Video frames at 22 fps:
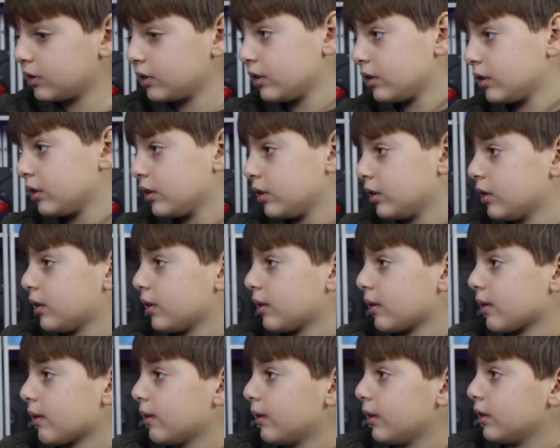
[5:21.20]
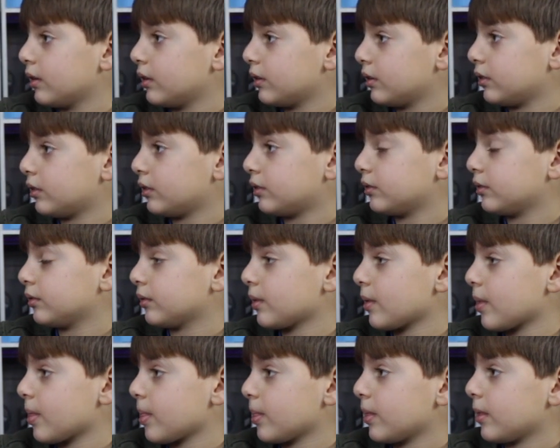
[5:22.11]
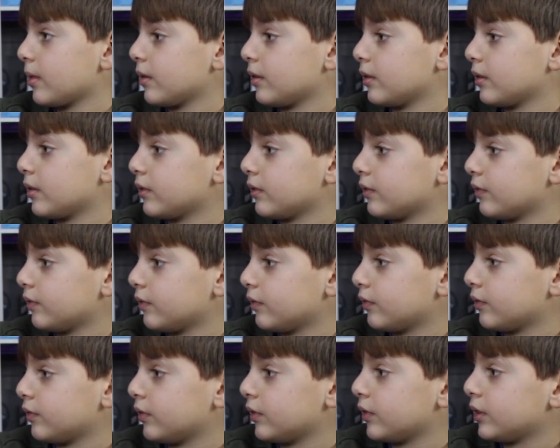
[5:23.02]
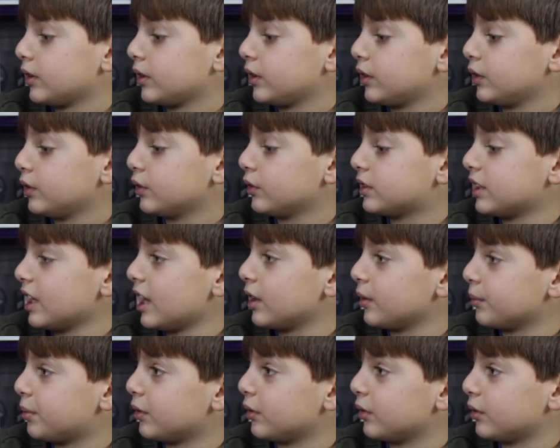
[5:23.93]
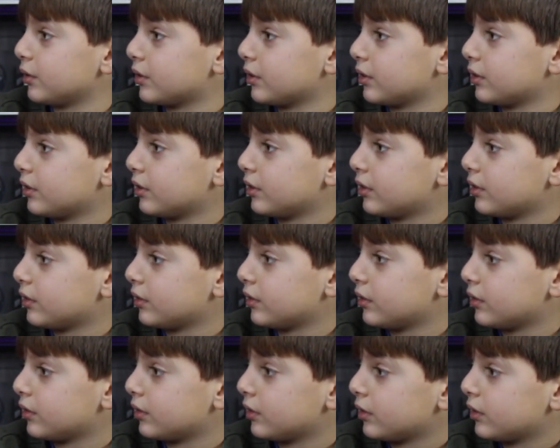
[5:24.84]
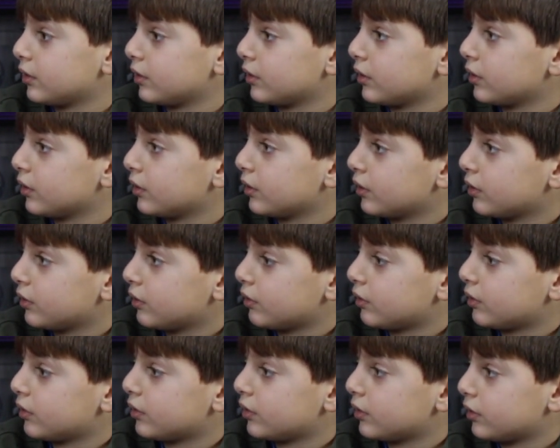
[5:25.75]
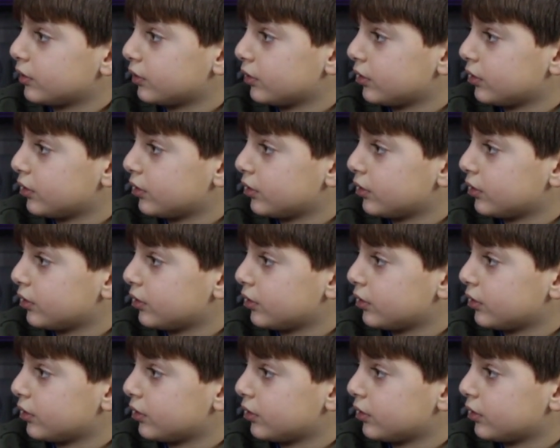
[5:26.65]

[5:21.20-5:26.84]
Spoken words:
(not speaking)